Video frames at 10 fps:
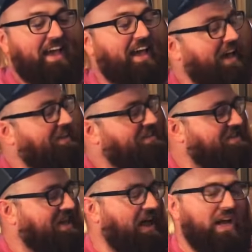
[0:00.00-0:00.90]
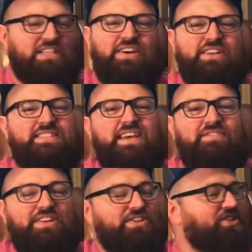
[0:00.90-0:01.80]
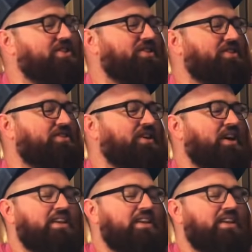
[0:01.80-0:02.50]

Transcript: And this has got like a ton of 7 inches.